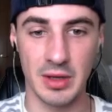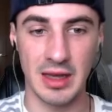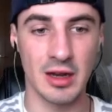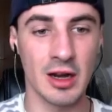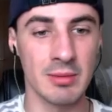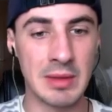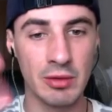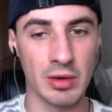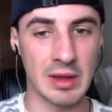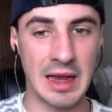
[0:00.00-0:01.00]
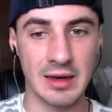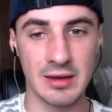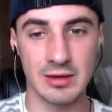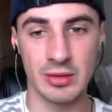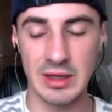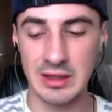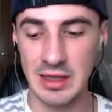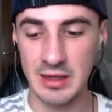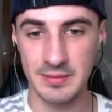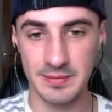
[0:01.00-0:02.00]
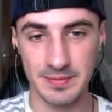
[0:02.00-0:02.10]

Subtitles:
yeah, kind of mirroring that to an extent.